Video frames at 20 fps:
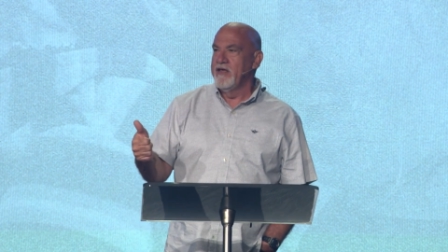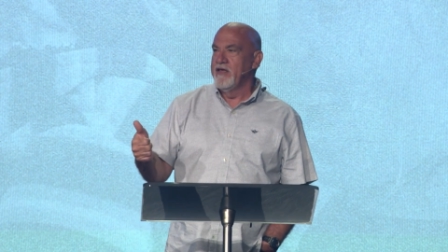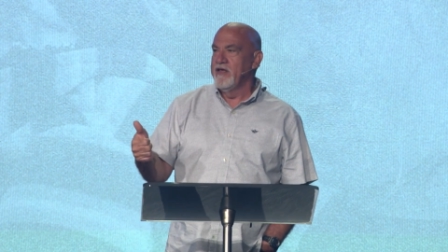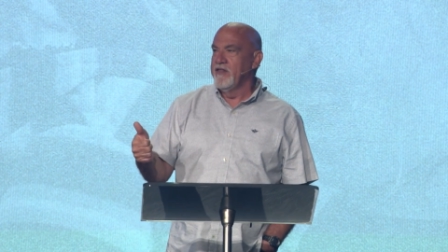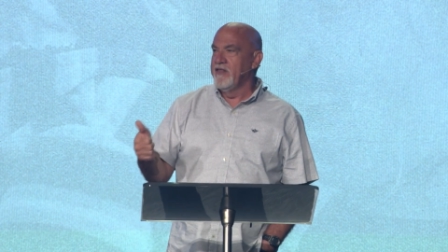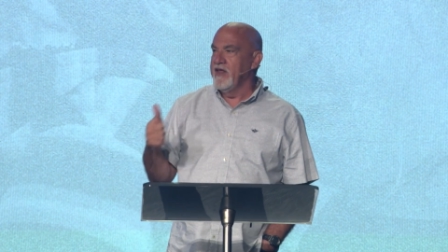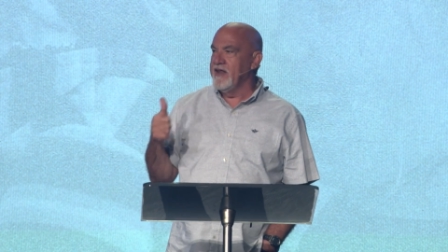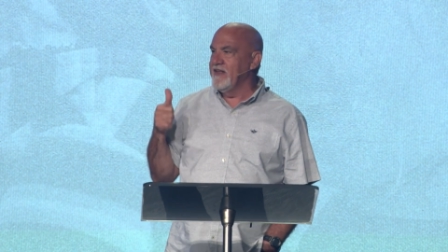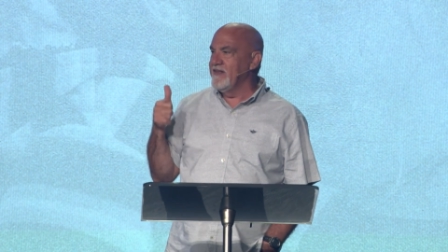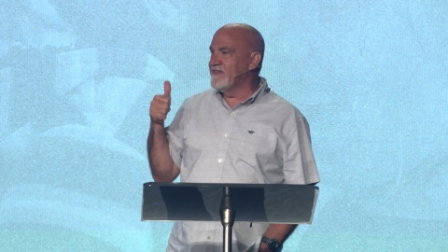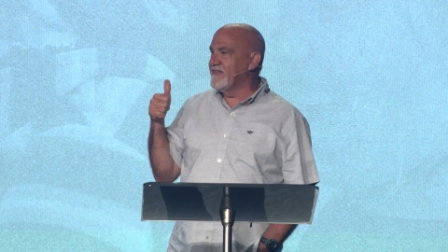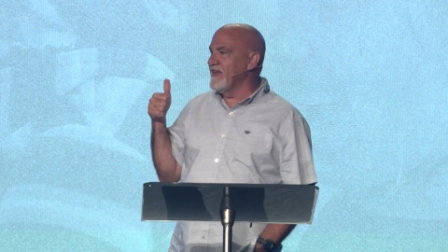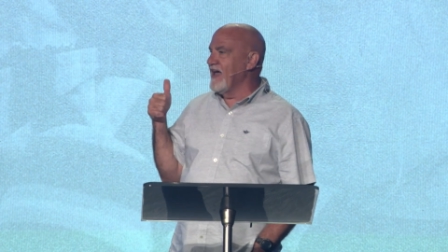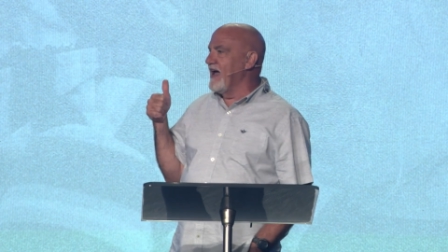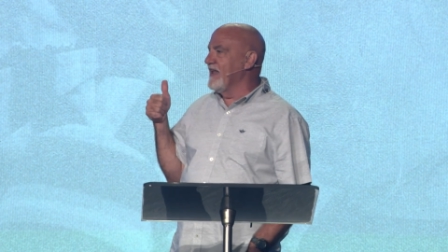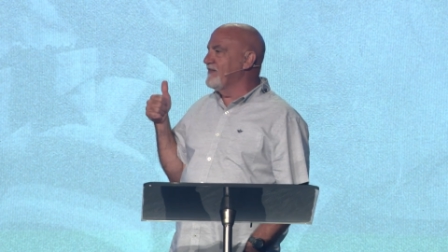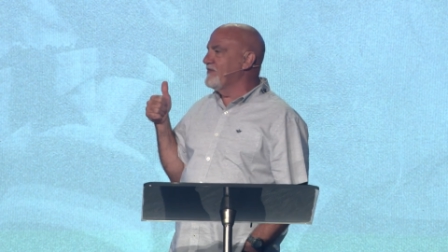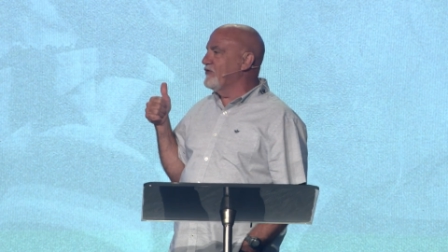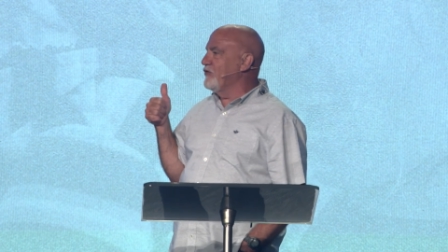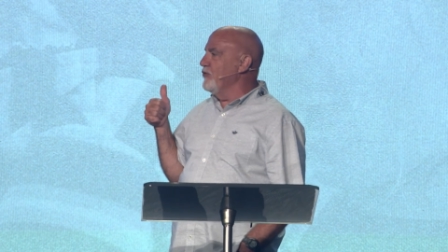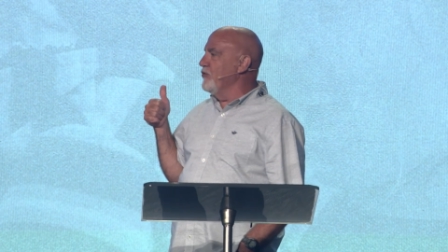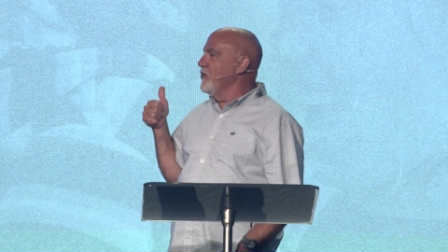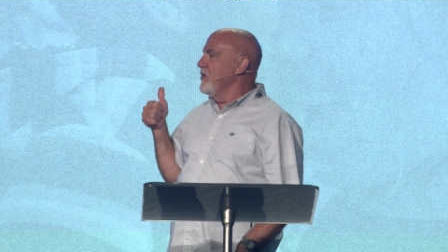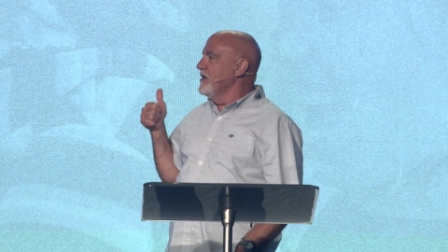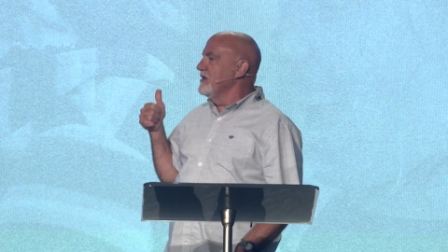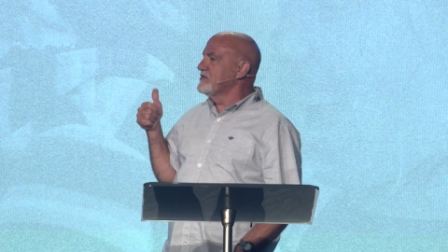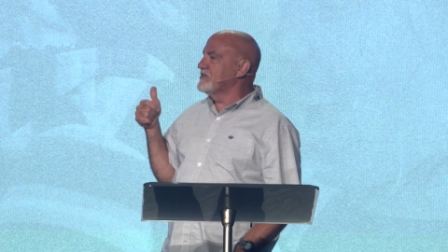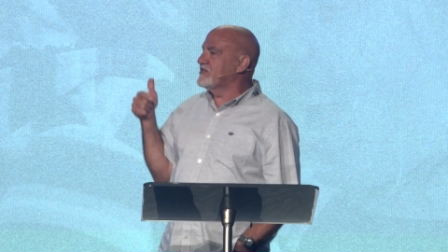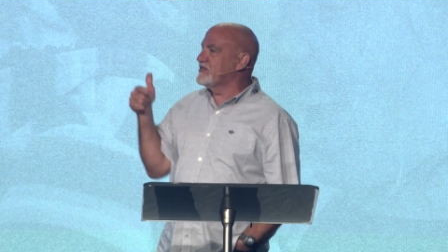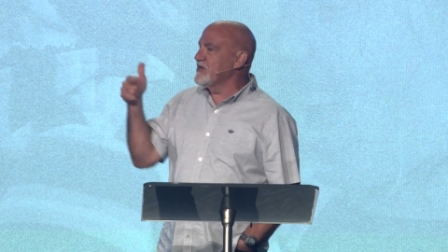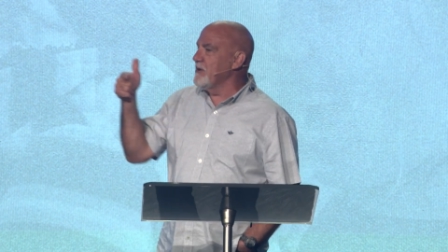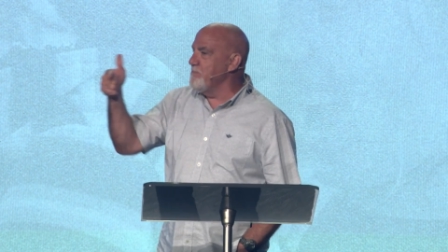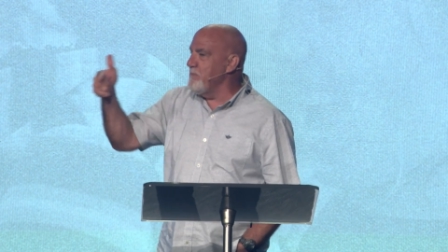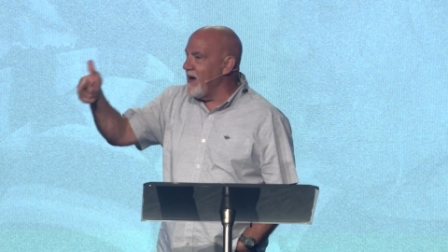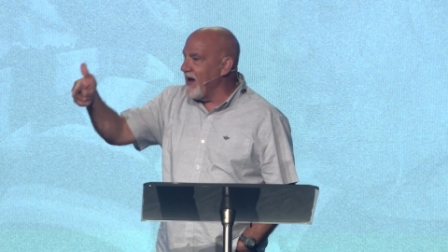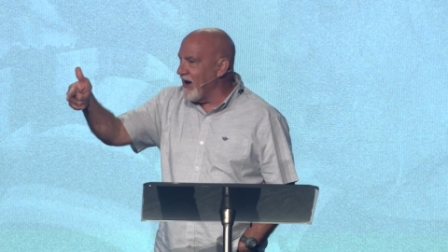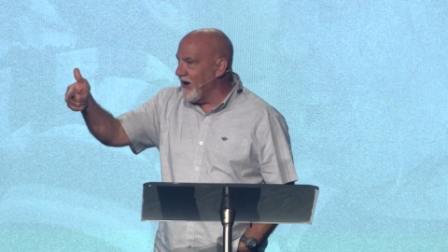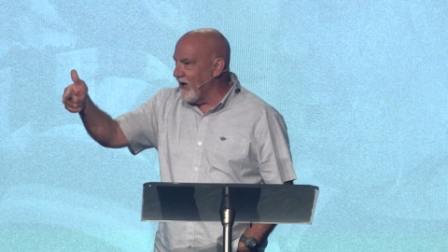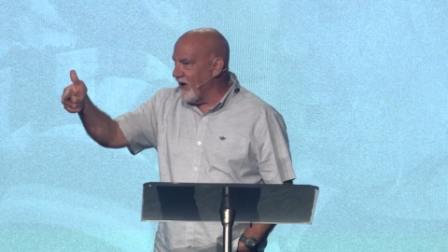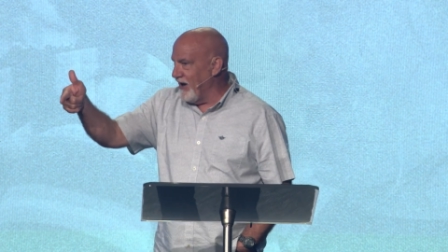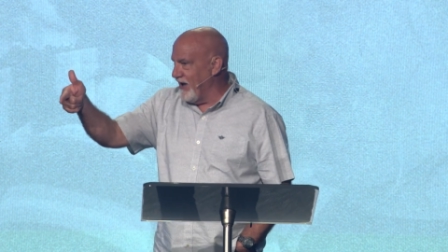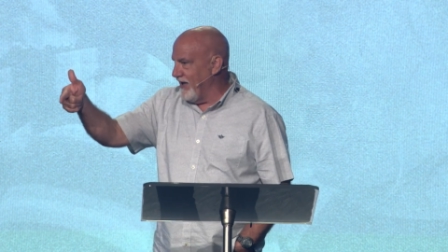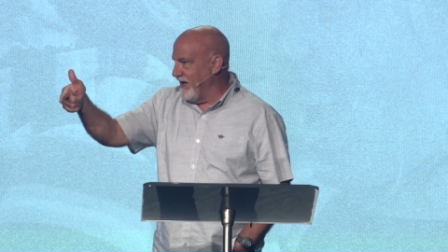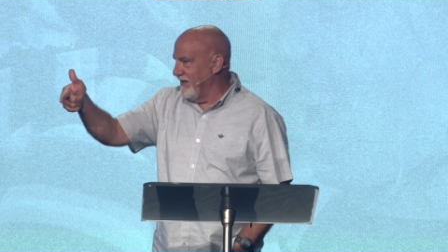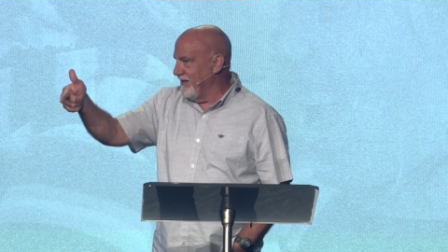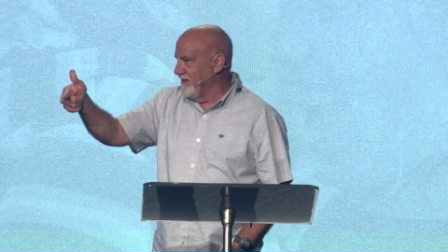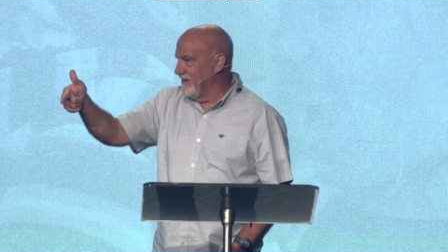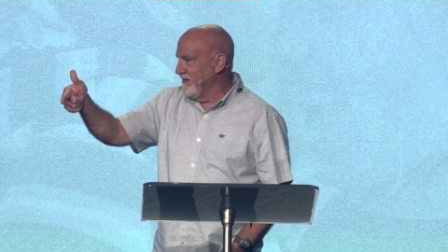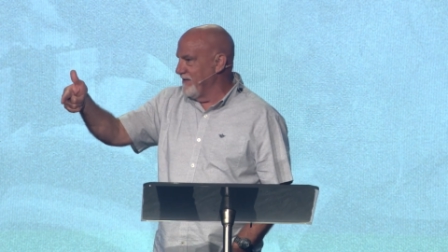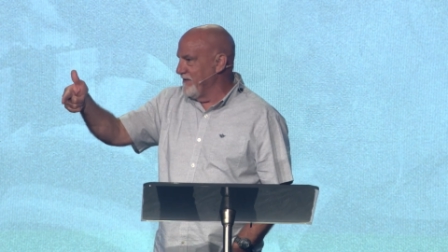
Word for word: Then he said to Samaria,